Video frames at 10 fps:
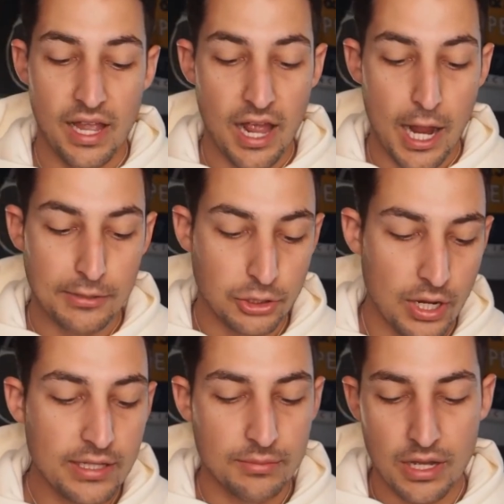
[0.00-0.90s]
I
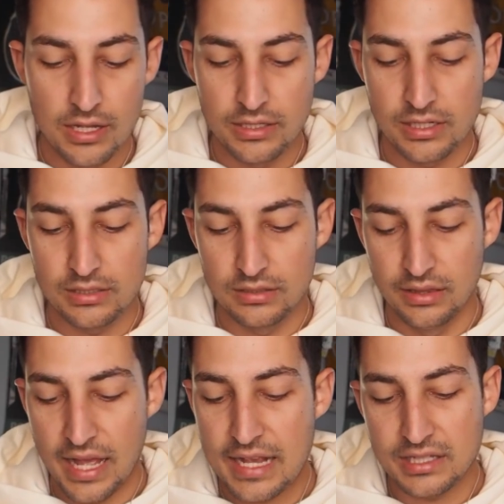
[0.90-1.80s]
tried them on
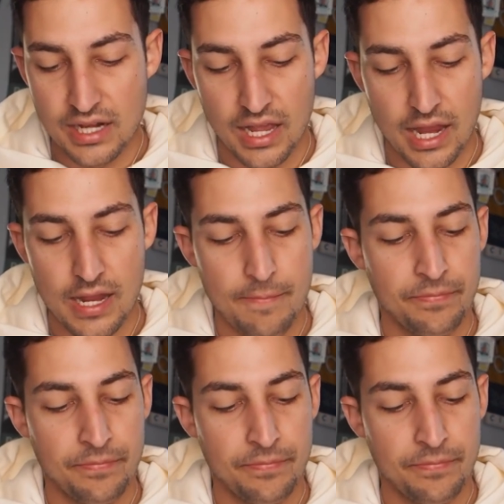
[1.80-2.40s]
last night